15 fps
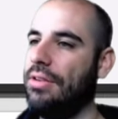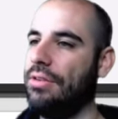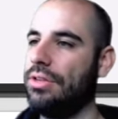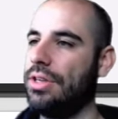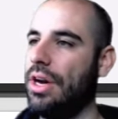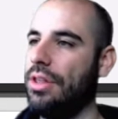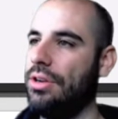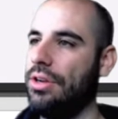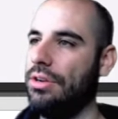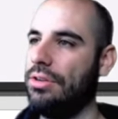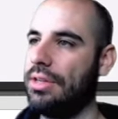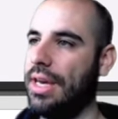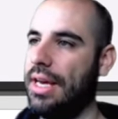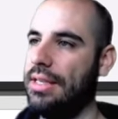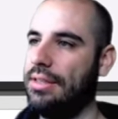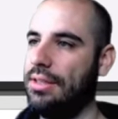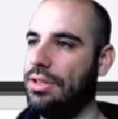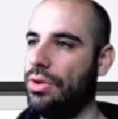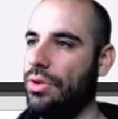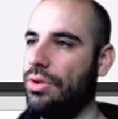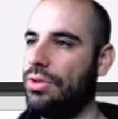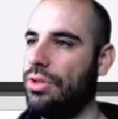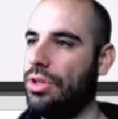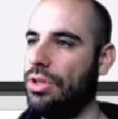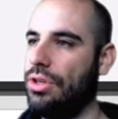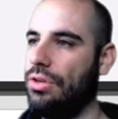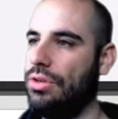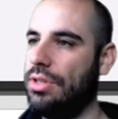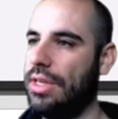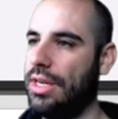of those other use cases. So those are the
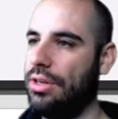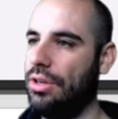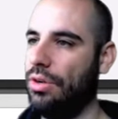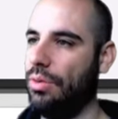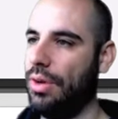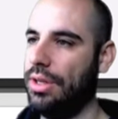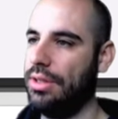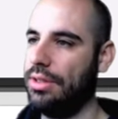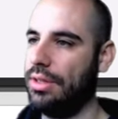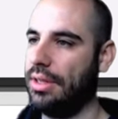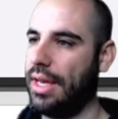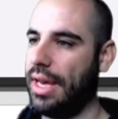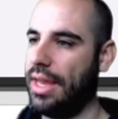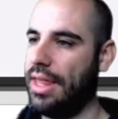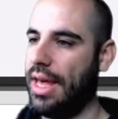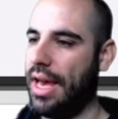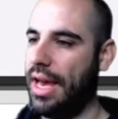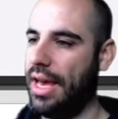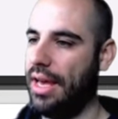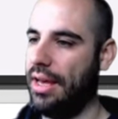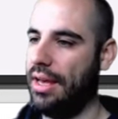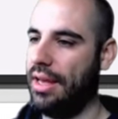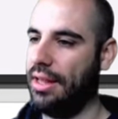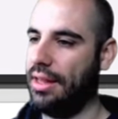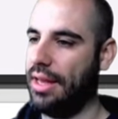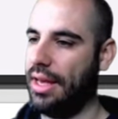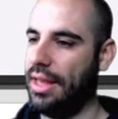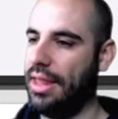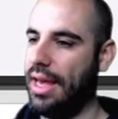two centered ones, like that and like